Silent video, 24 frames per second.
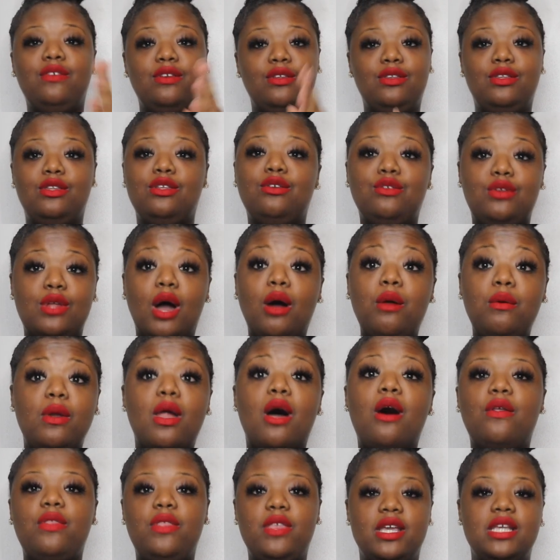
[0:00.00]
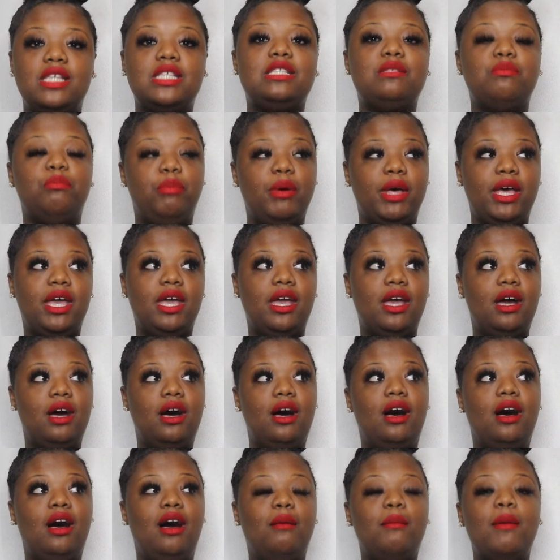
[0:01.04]
if you don't know this, but
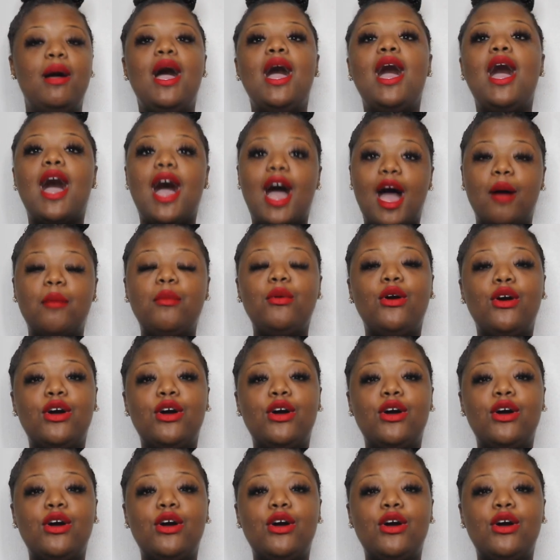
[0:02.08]
I'm